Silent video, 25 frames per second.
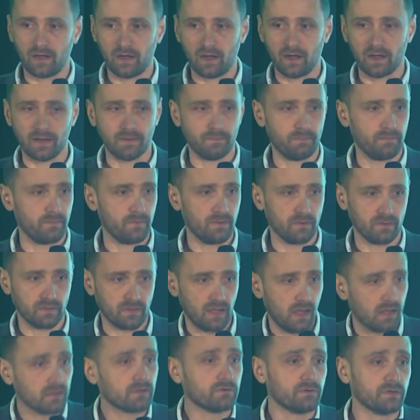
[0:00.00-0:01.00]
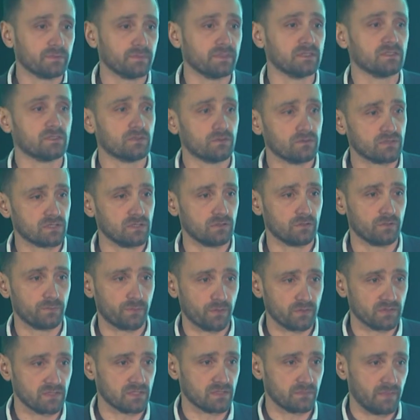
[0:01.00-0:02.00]
the algorithm is using to
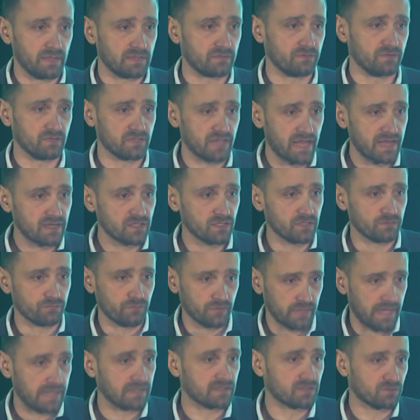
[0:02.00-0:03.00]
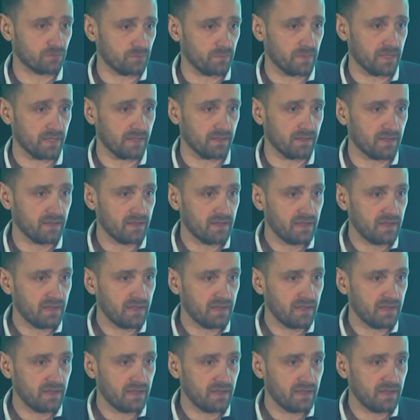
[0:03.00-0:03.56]
process my transaction relates to me.